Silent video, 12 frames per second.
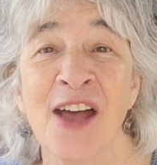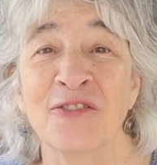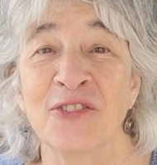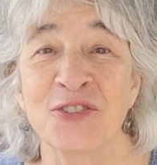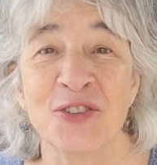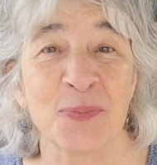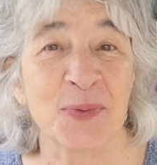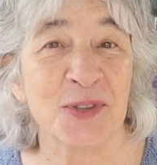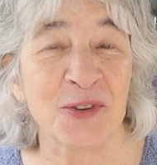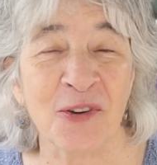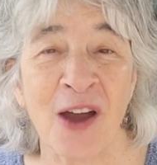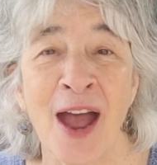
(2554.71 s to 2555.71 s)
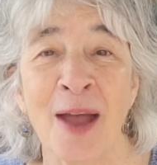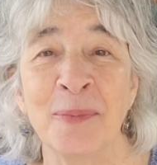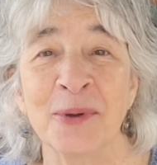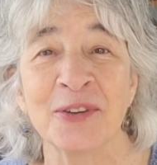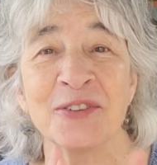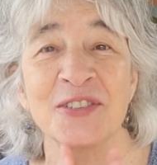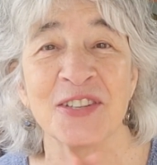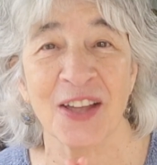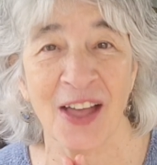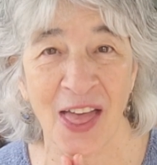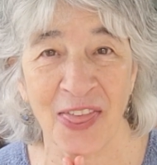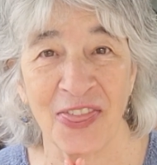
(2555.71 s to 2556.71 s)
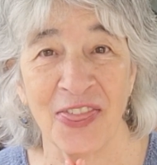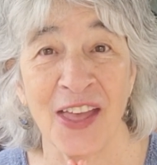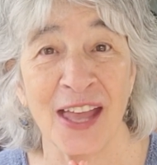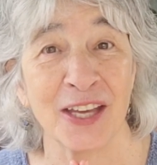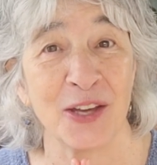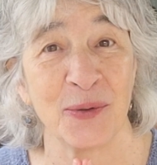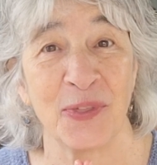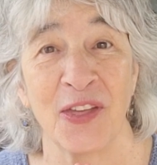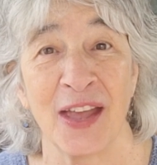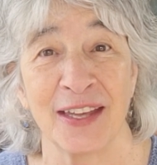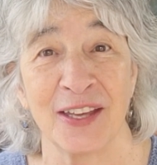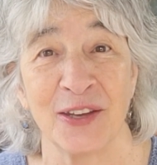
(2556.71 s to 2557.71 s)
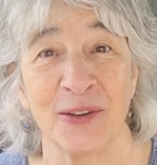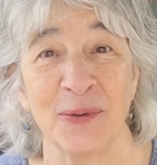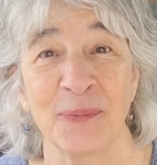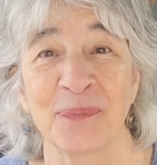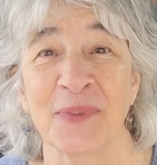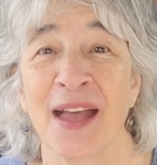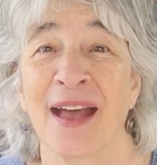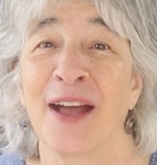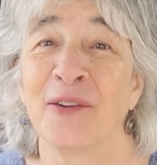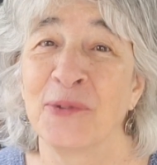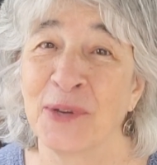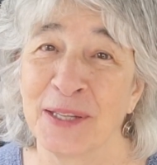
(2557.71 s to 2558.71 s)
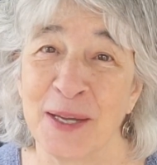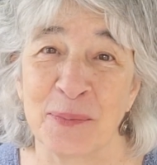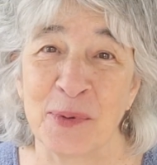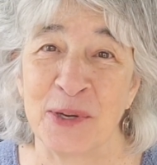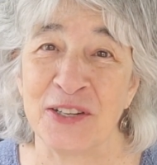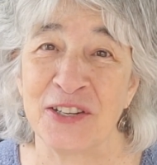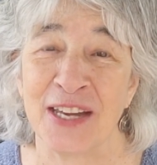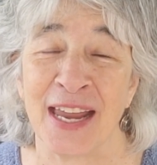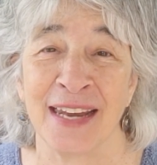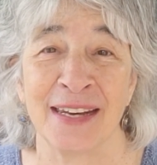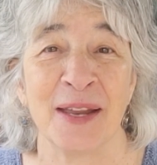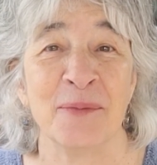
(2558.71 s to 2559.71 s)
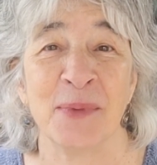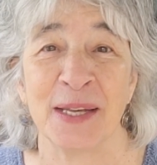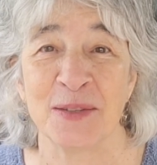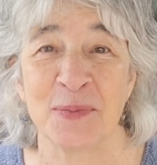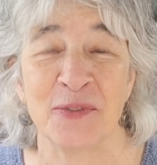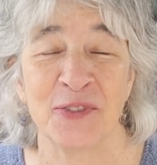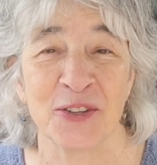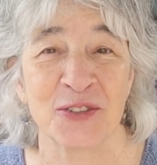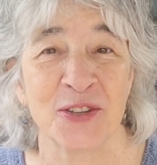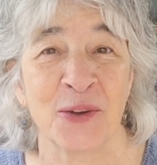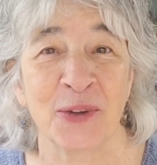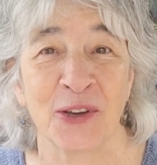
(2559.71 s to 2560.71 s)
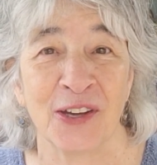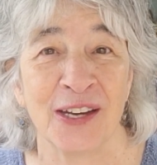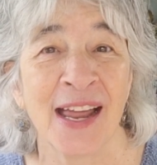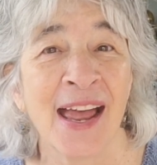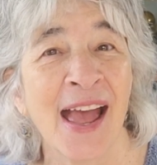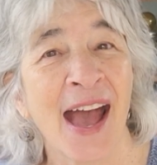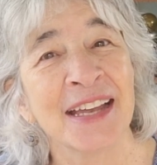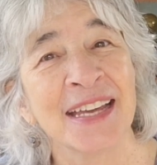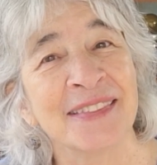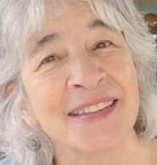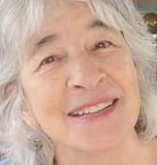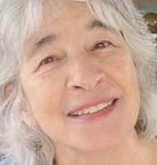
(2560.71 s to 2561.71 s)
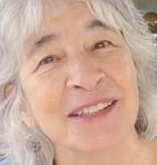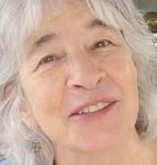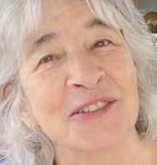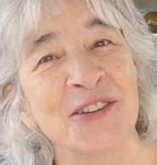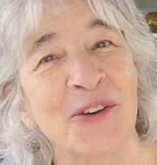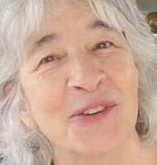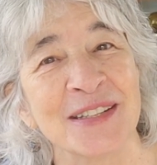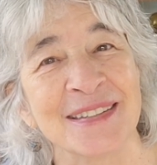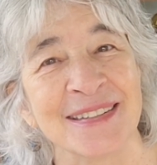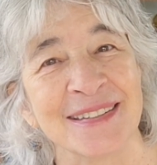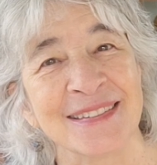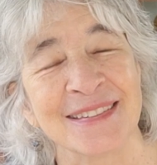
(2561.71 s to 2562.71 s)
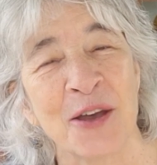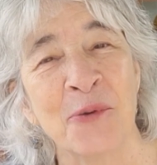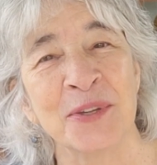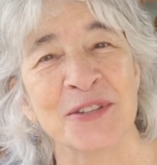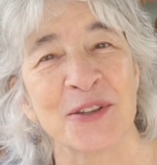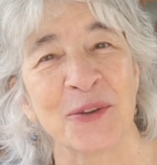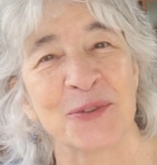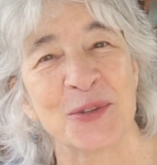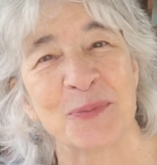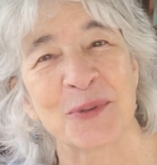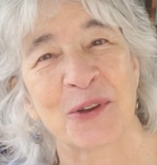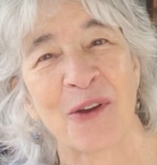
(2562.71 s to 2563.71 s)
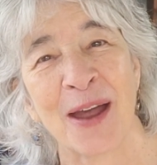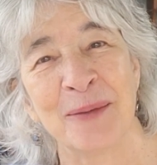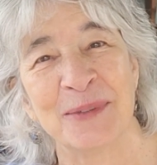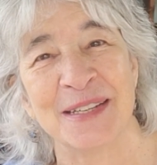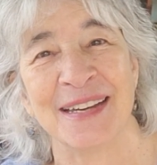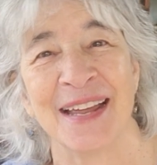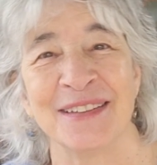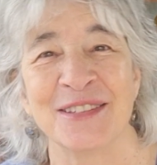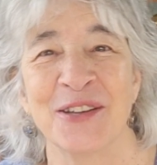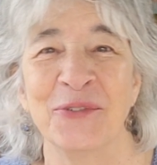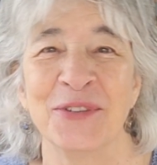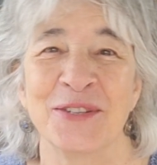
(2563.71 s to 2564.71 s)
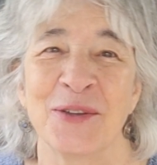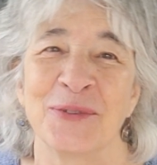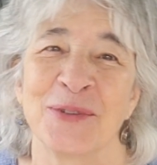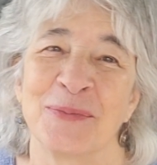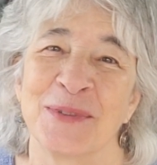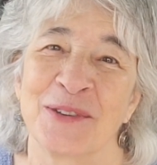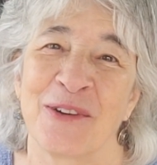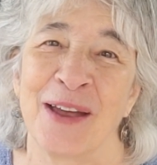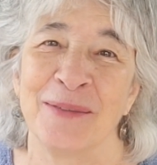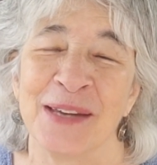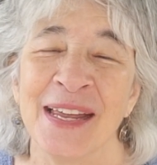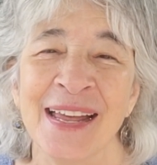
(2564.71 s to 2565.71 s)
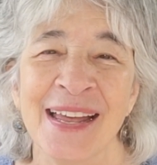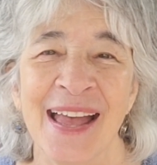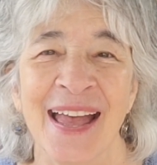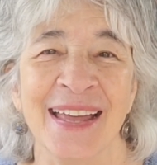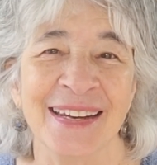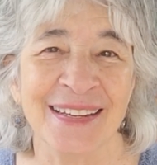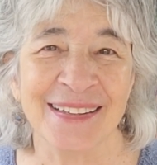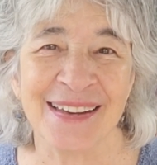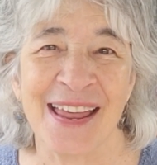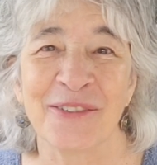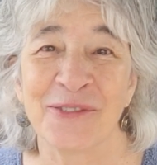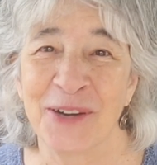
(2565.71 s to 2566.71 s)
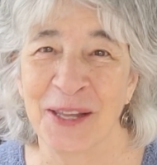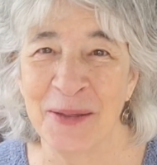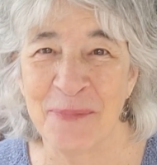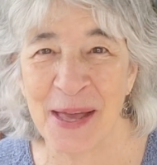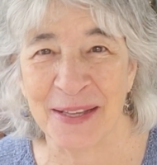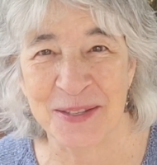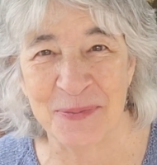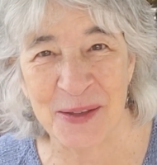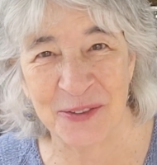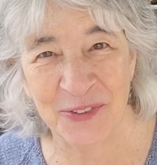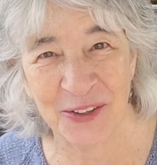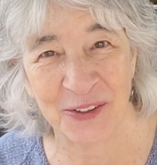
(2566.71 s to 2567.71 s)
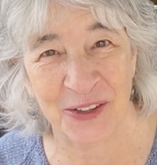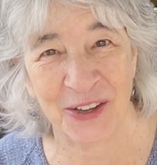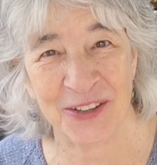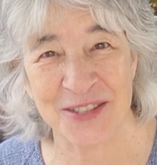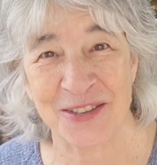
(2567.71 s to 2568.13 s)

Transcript: For subscribers, thank you, thank you. I really appreciate it. It makes me feel so good. I get these little notices, so-and-so subscribed today, so-and-so subscribed, and it, it really makes me feel good.